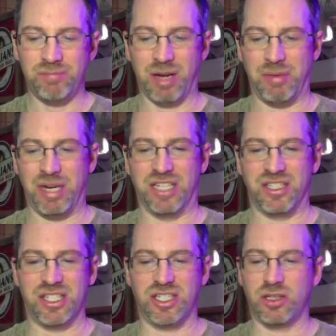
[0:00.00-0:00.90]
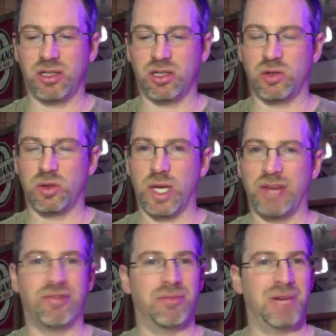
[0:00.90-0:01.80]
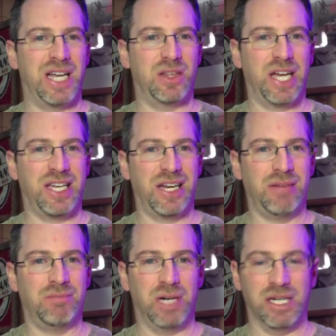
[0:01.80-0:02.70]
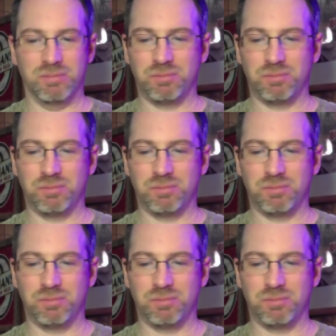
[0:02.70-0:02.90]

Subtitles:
I mean, it's still a little light for my liking, but